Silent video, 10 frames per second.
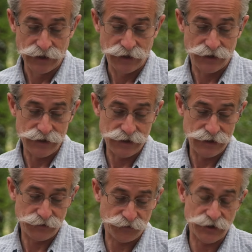The
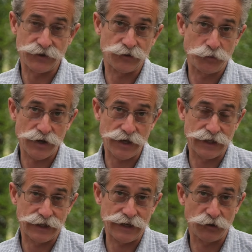front
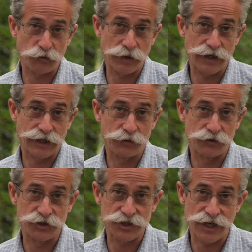sprocket, counter sprocket, was
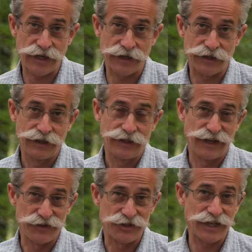shot and
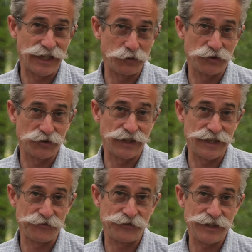the chain was
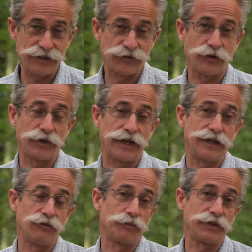iffy, so I went ahead
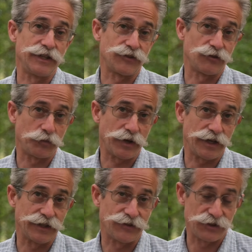and replaced the
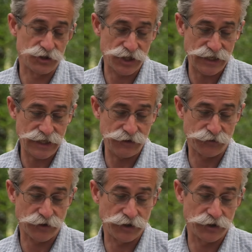sprockets and chain
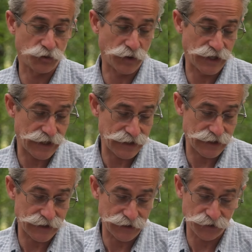for
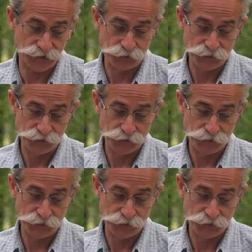$129.